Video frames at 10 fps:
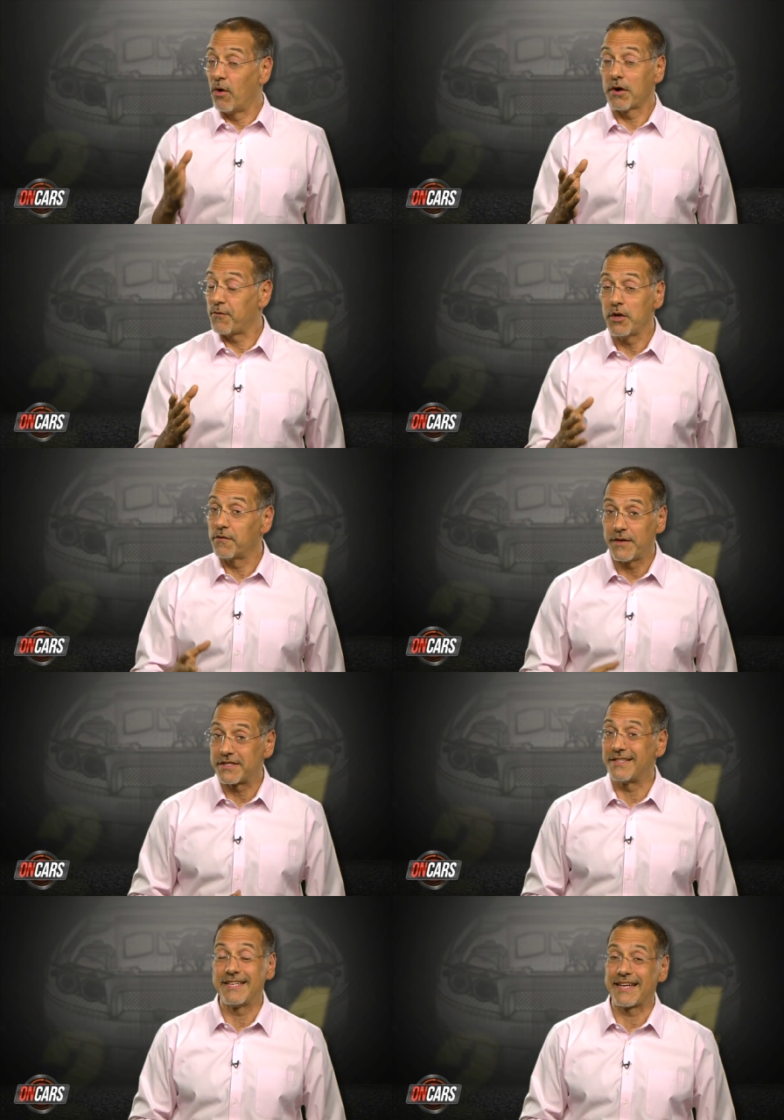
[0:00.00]
more fuel
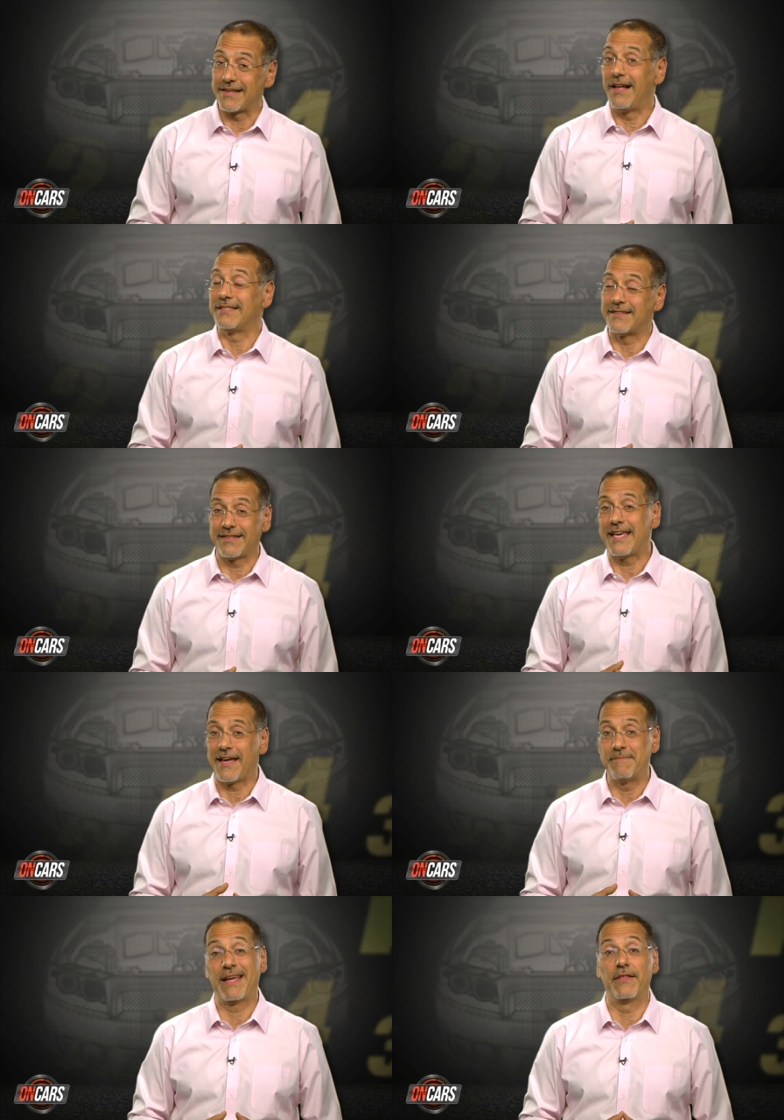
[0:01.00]
efficient technologies as they
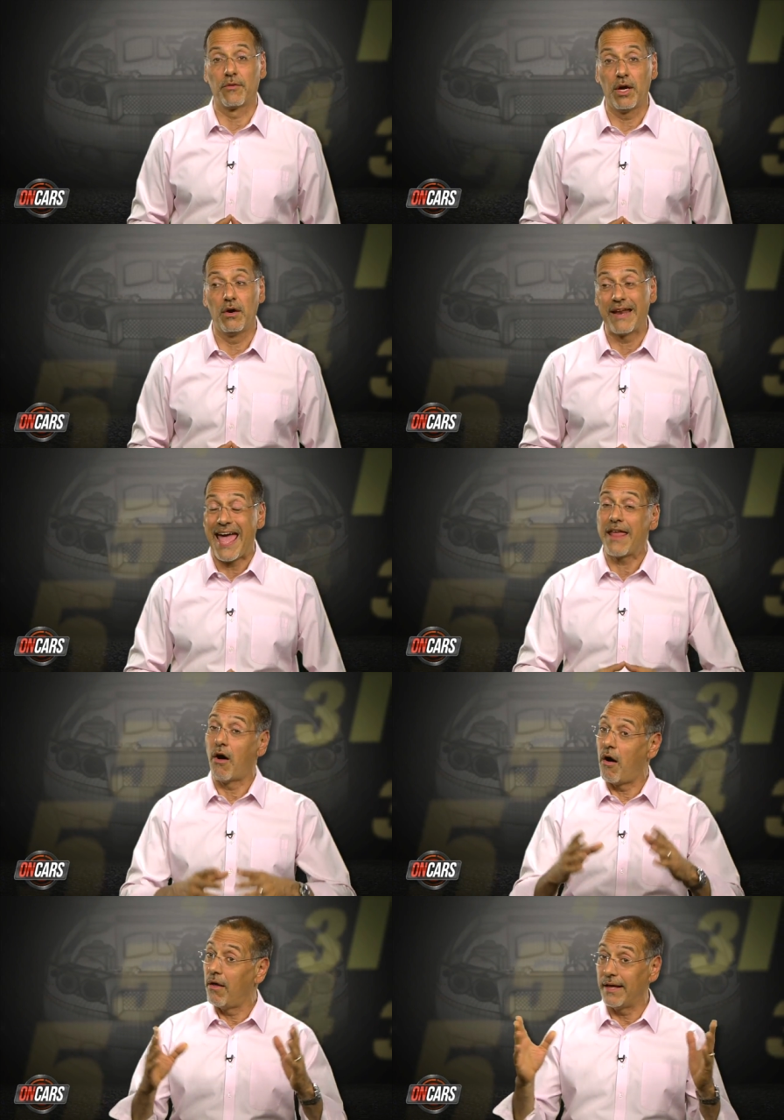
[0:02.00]
come down the road and
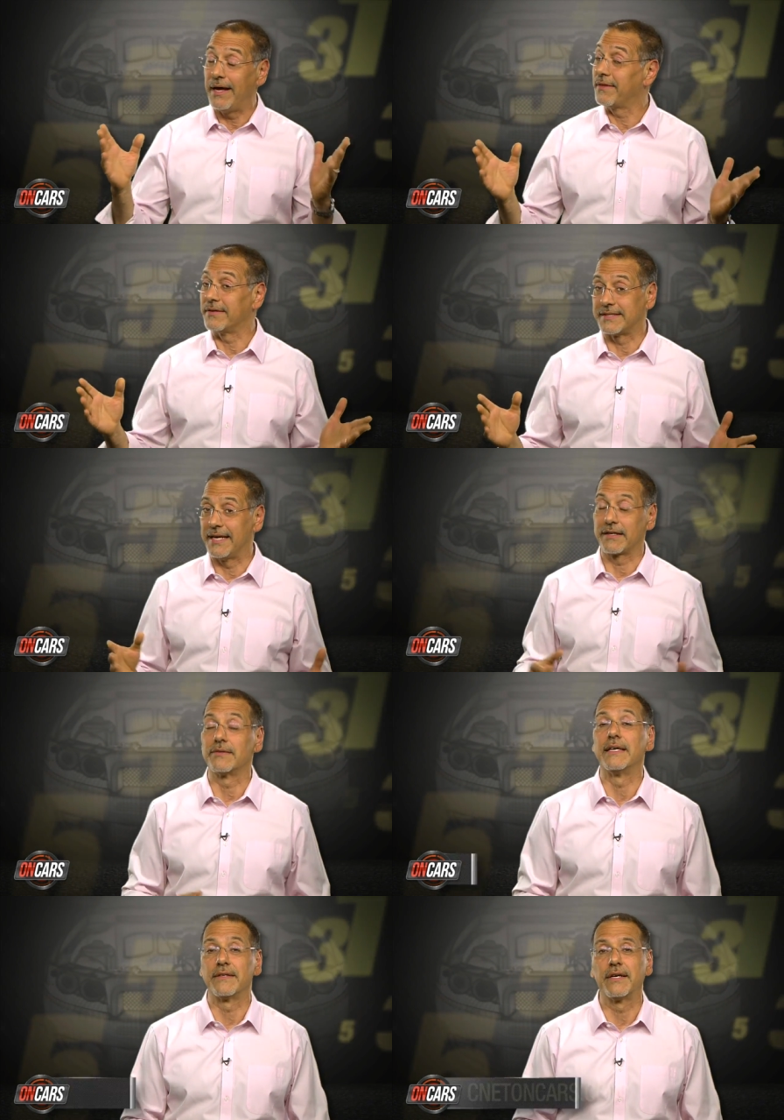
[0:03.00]
all other tech
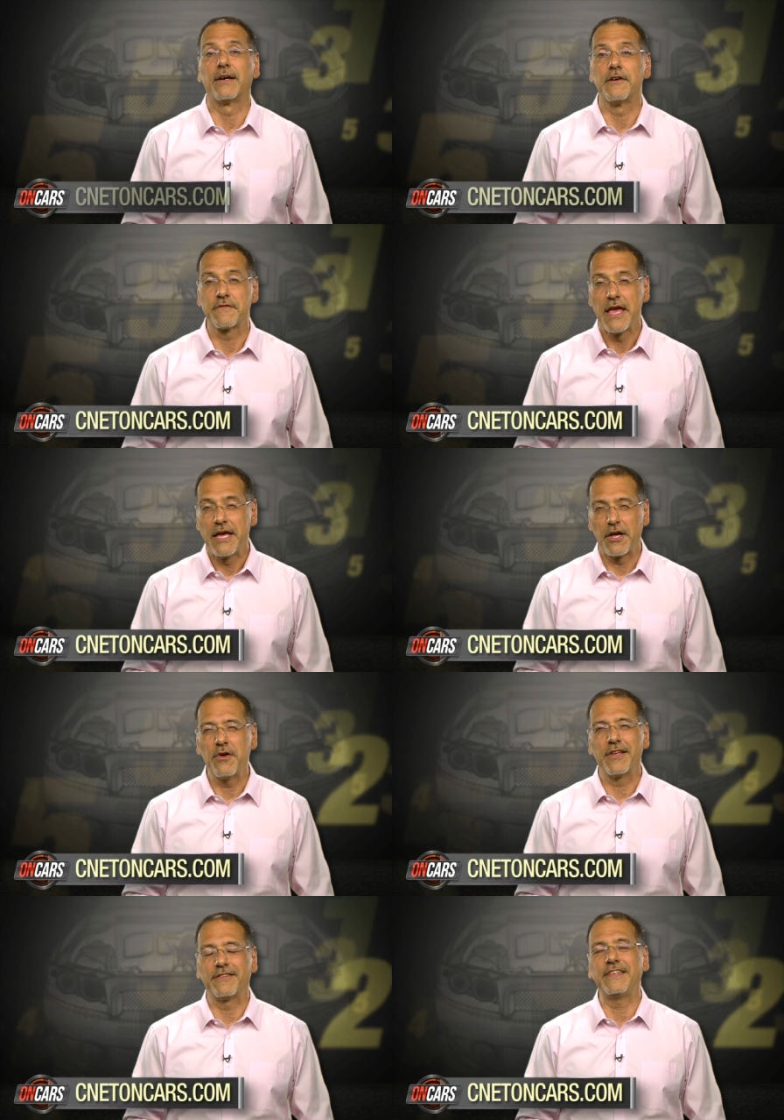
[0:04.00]
around cars,
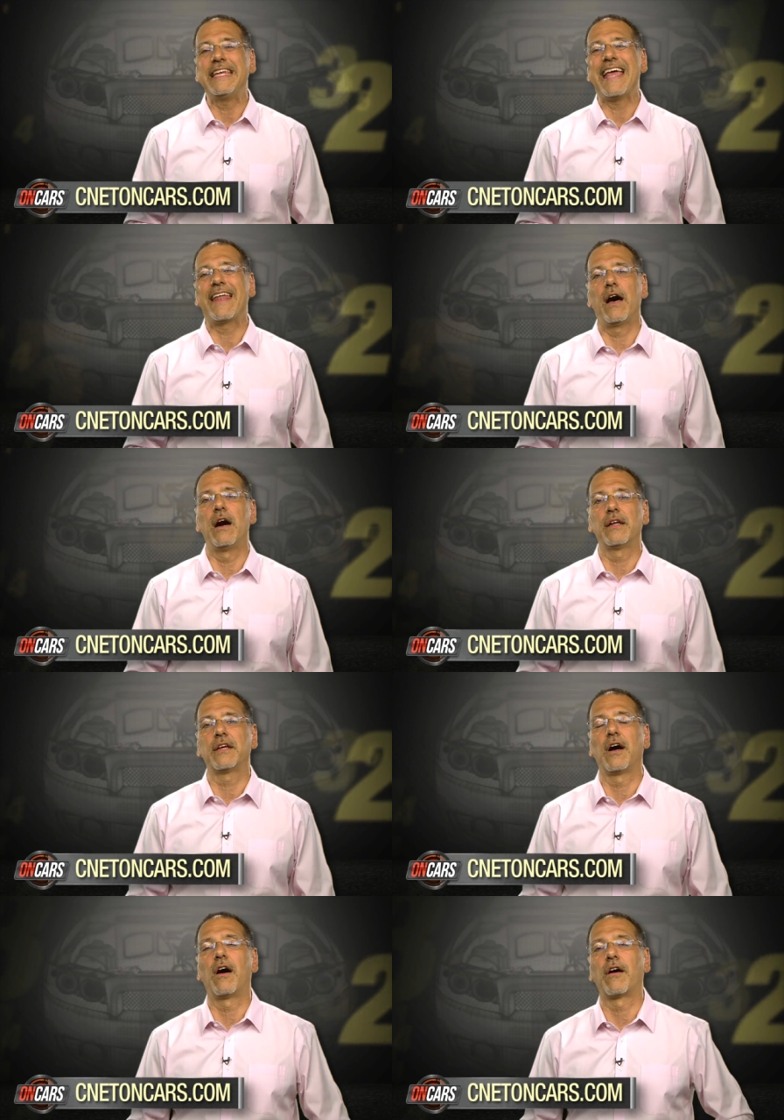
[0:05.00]
go to
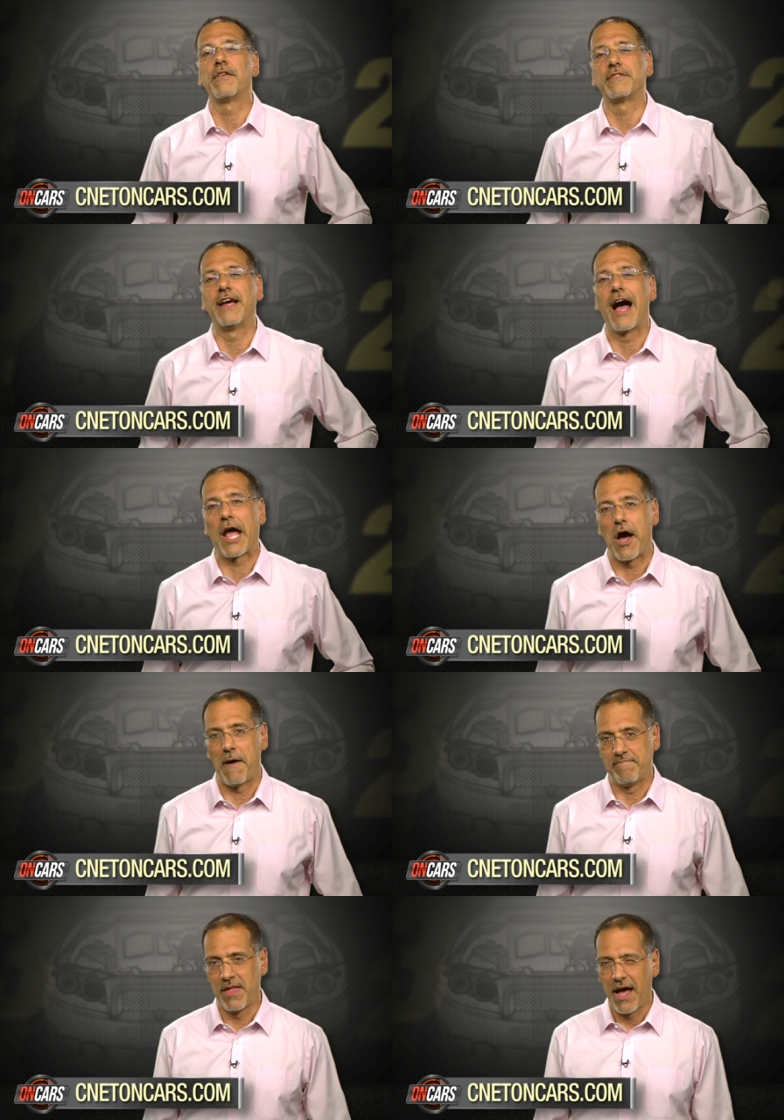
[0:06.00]

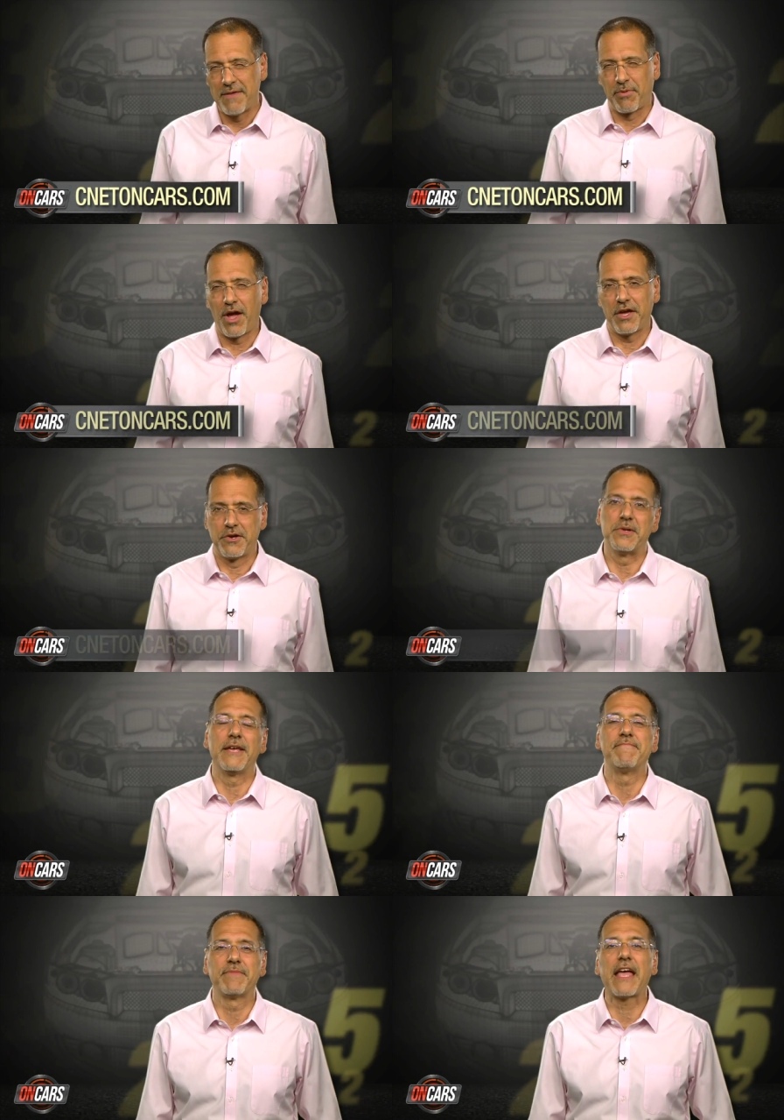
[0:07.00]
cnetoncars.com. I'm Brian
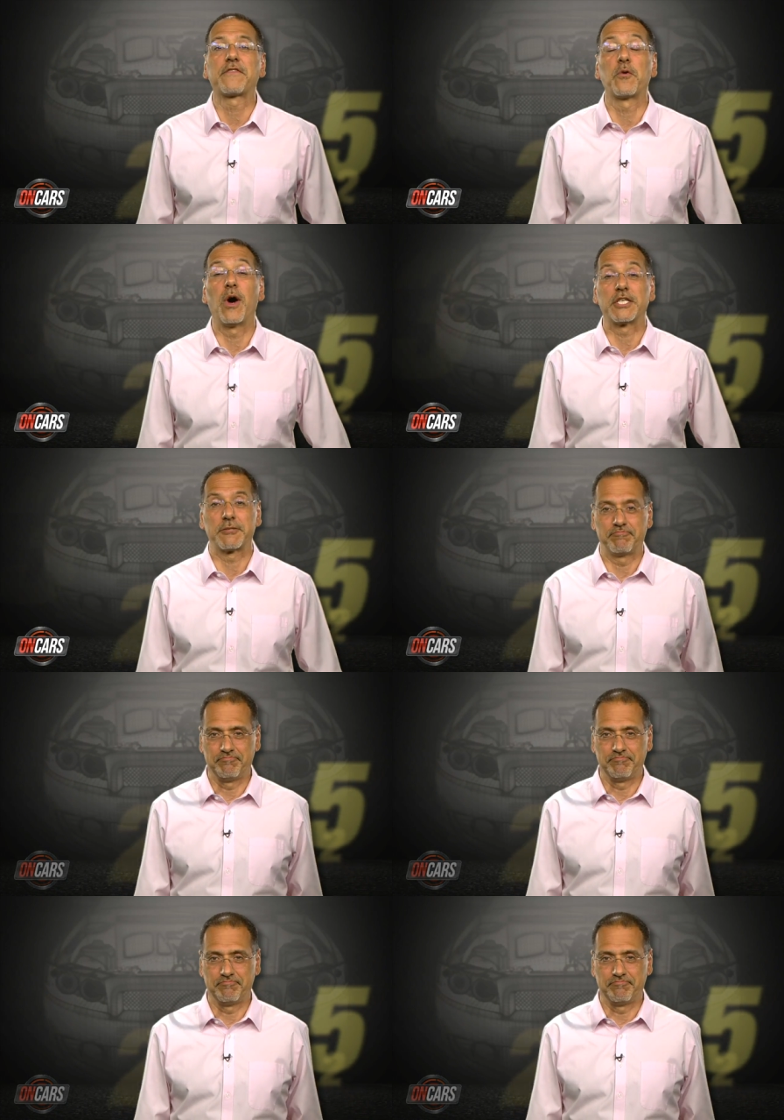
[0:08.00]
Cooley. Thanks for watching.